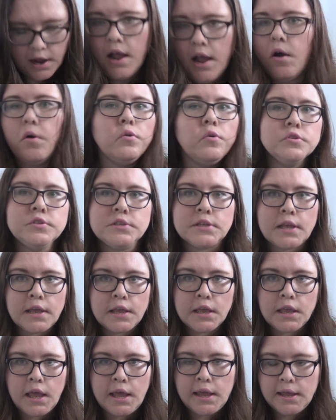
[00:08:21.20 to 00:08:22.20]
All
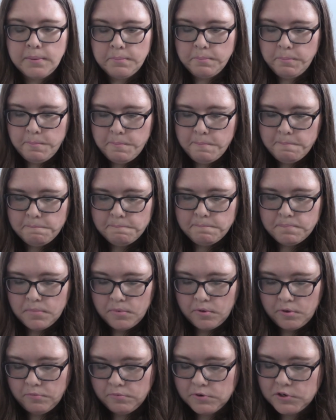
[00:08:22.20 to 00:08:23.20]
skincare,
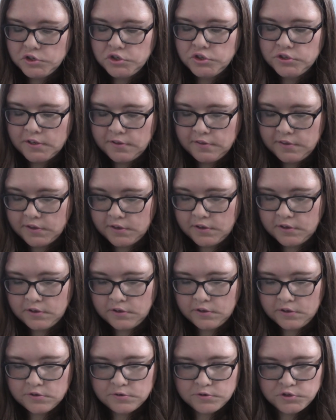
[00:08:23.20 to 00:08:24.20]
which I think
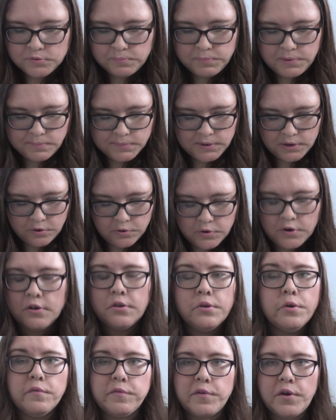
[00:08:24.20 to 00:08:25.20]
some people are going to
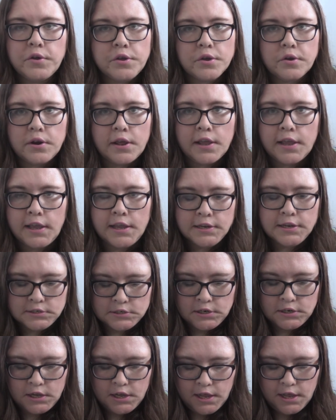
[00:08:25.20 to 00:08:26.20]
love or you're going to hate.